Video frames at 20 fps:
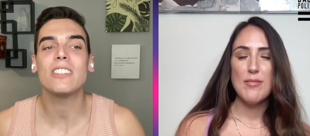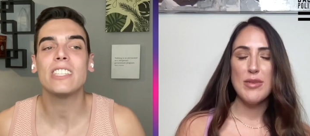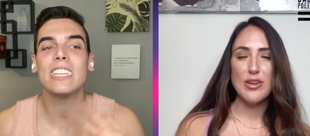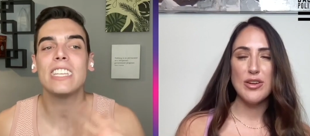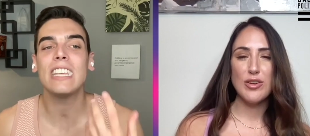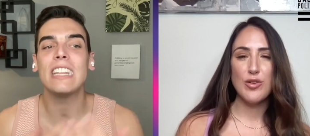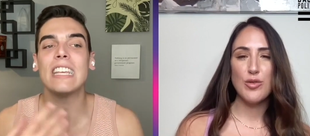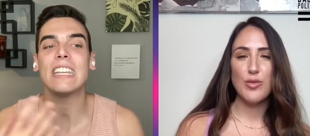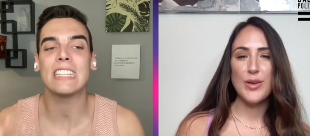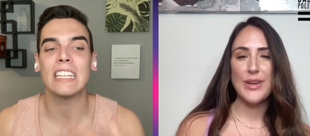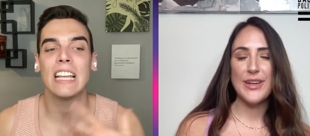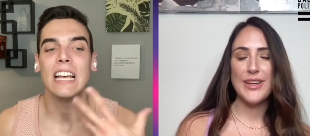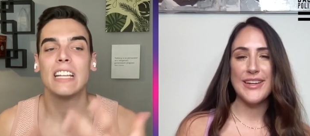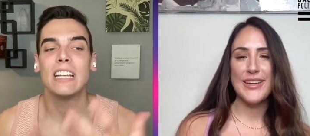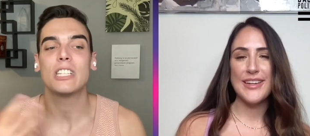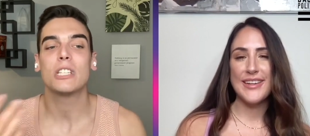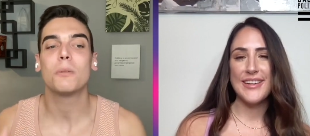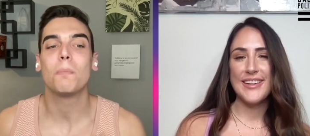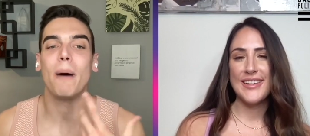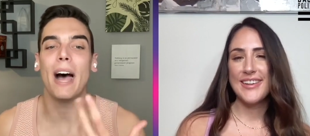Speaker 1: see this queen.
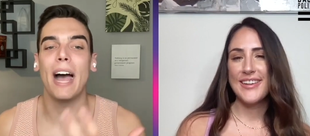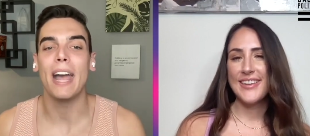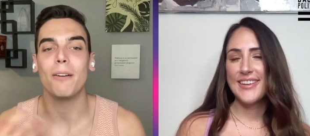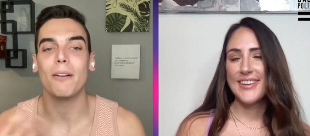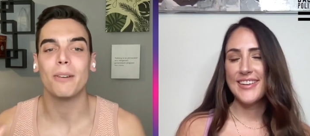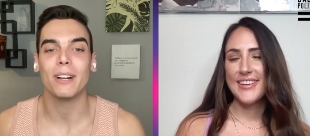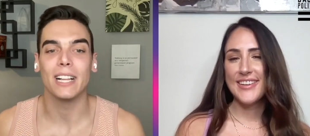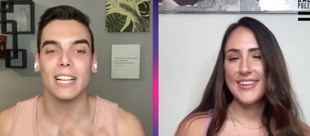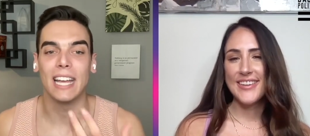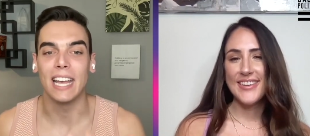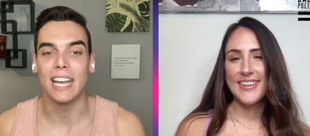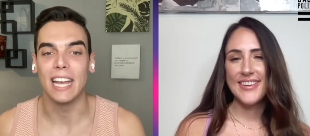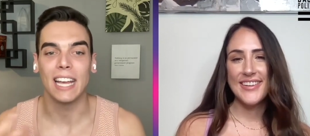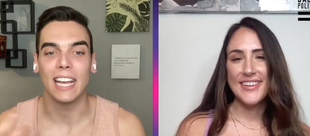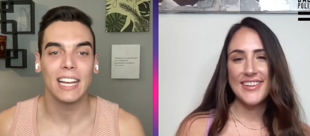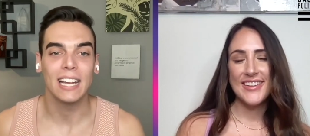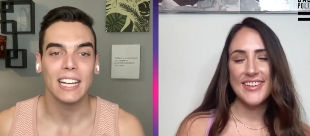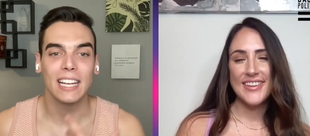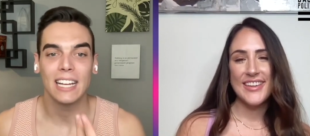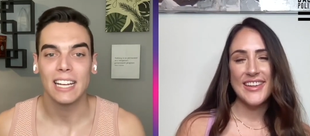spiraling
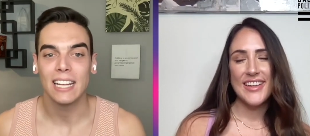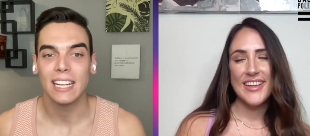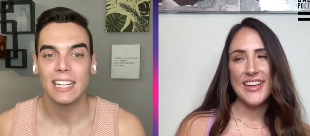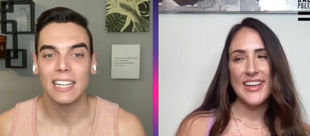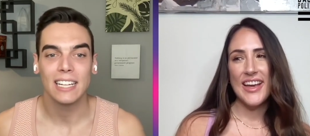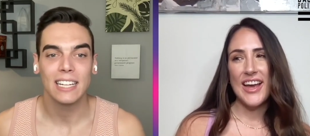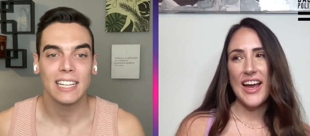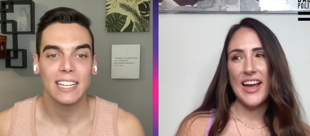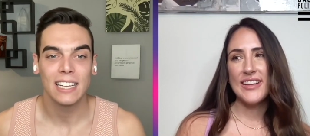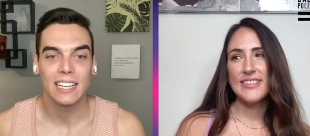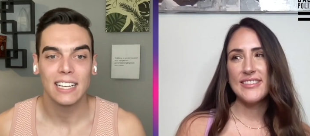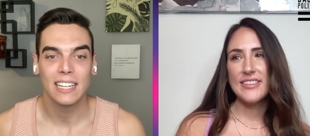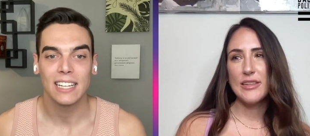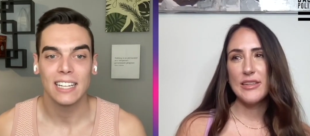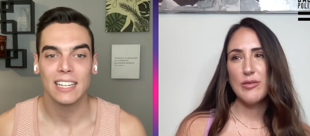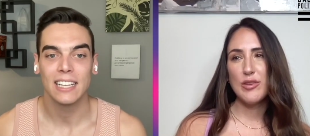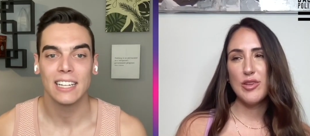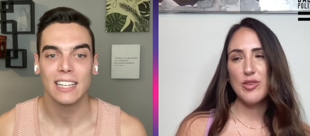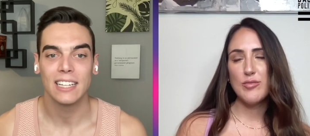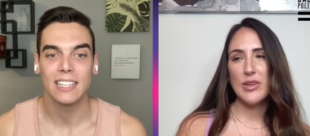
Speaker 2: I see what
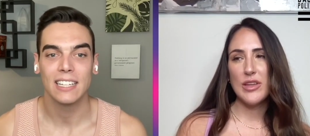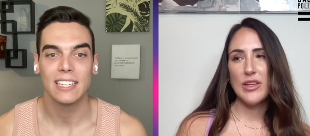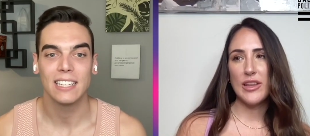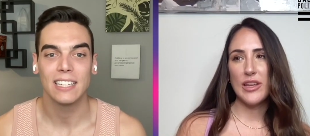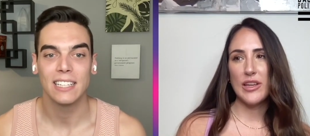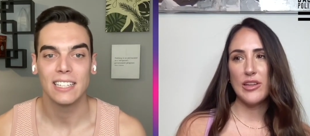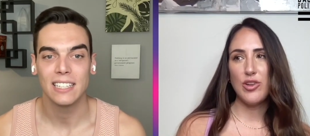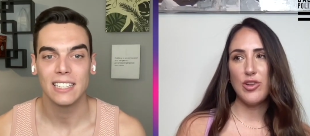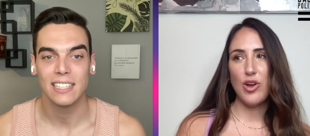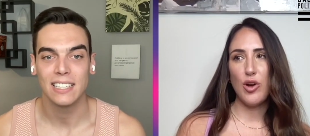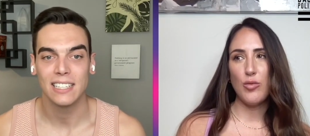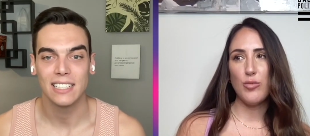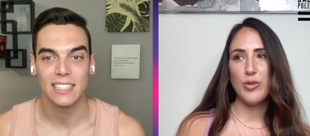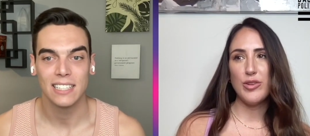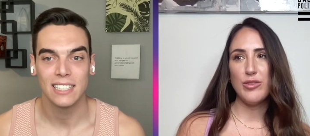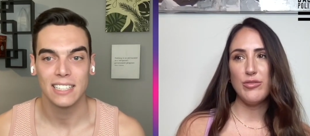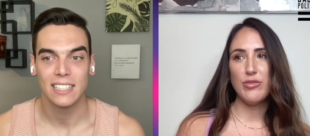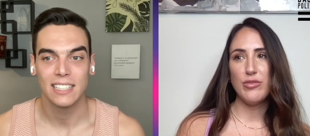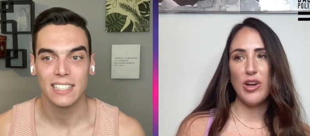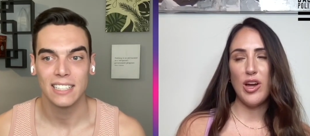you mean like no we do
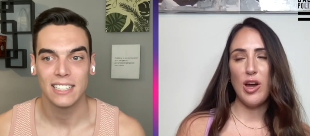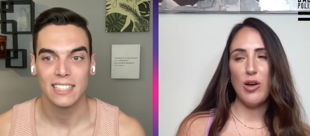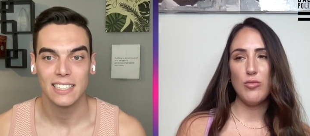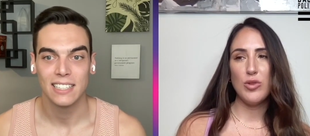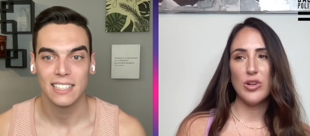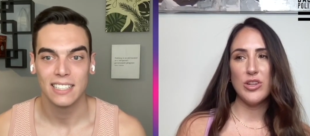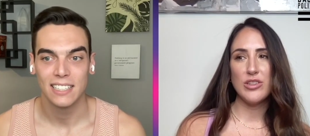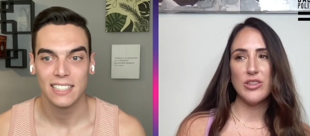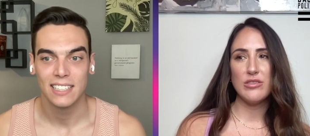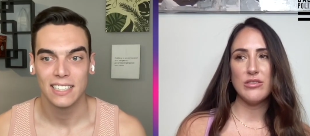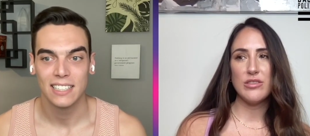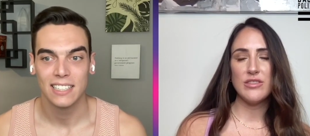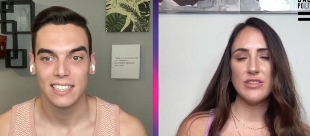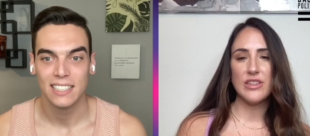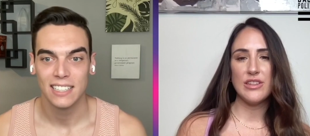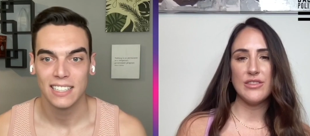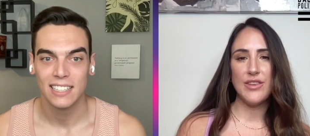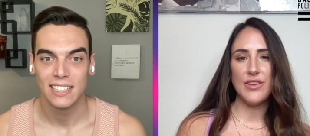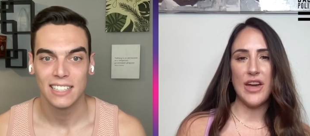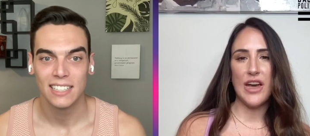not want to
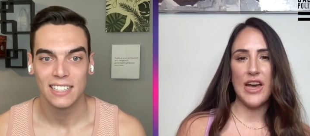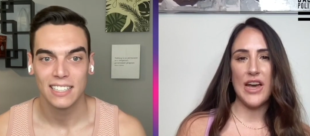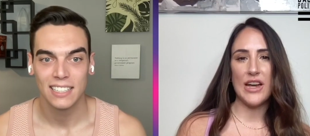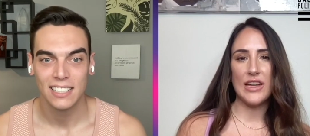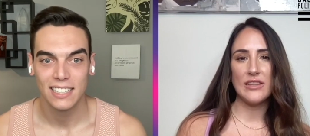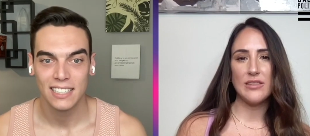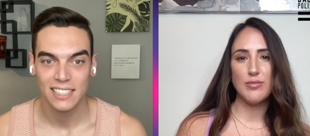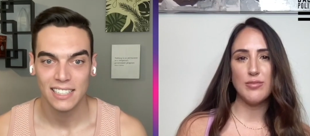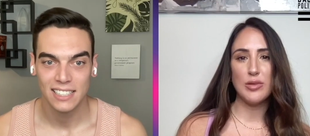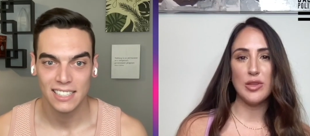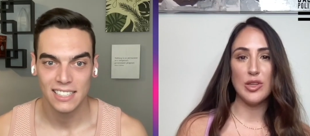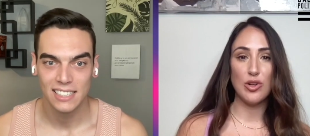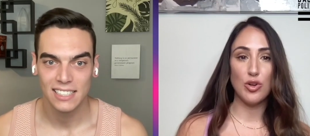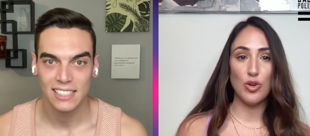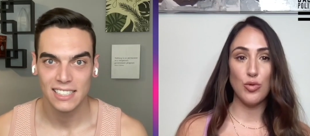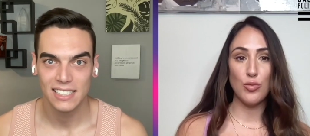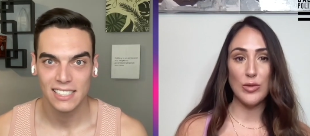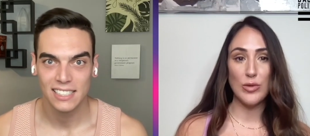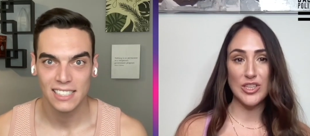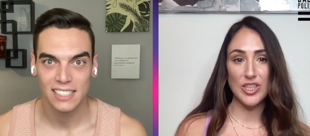incentivize political
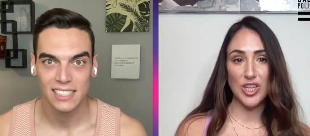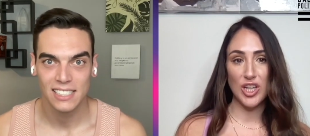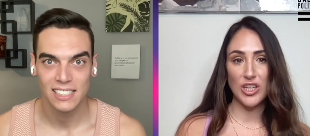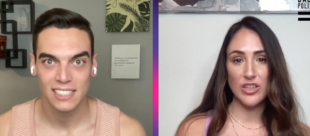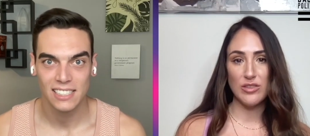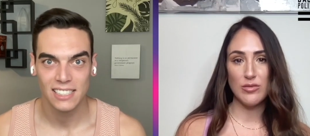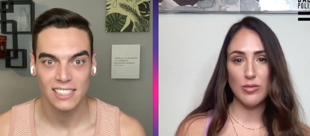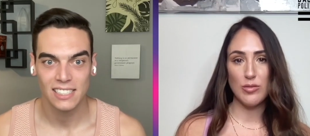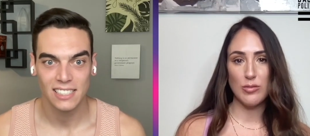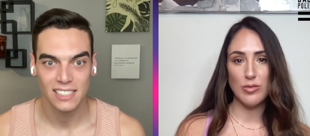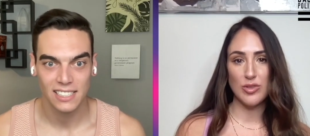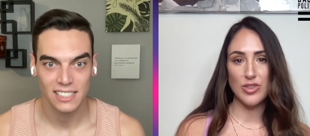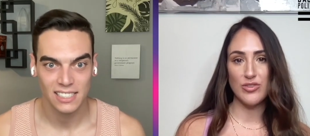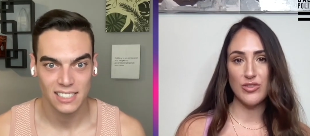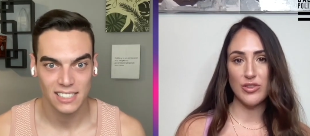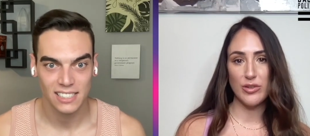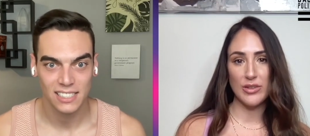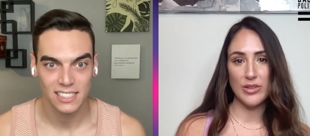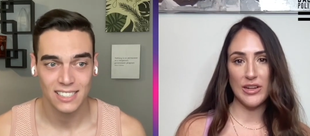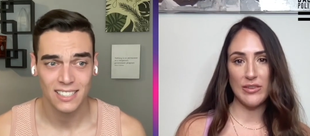witch hunts where we're just
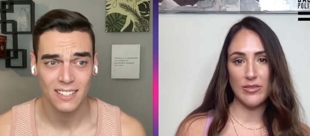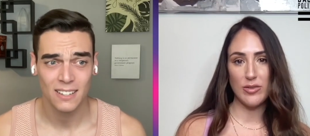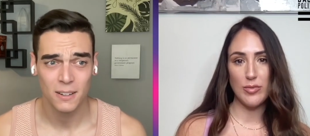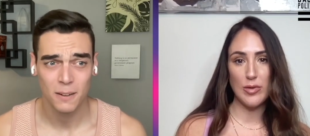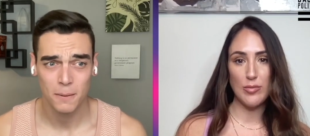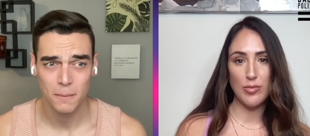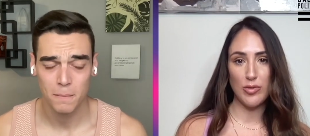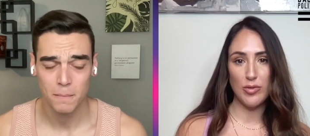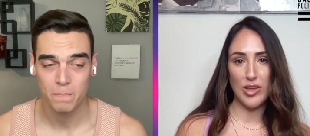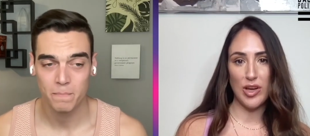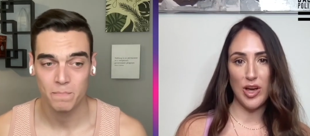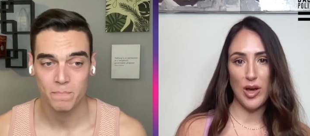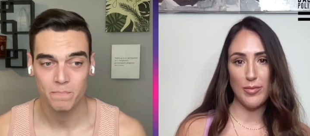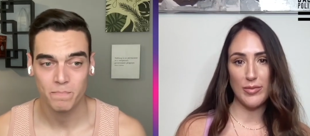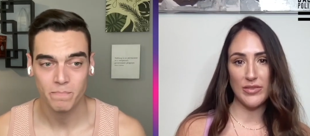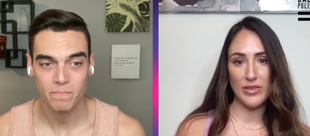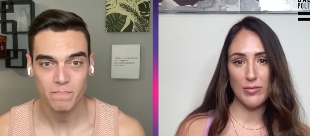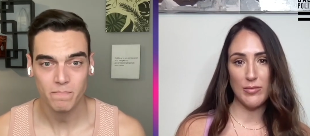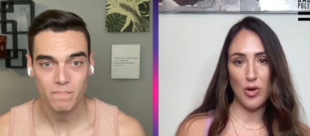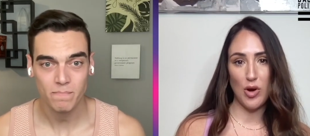going after people in the
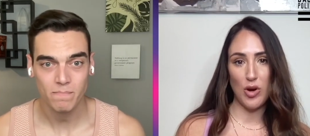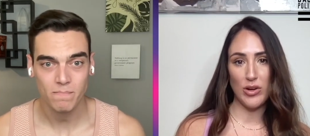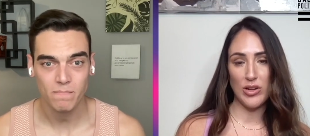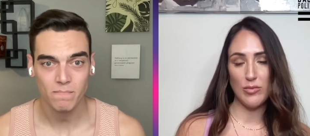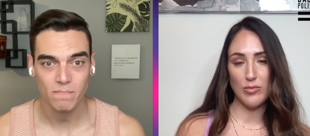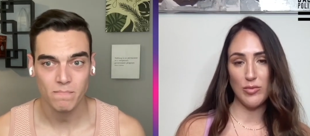opposite party and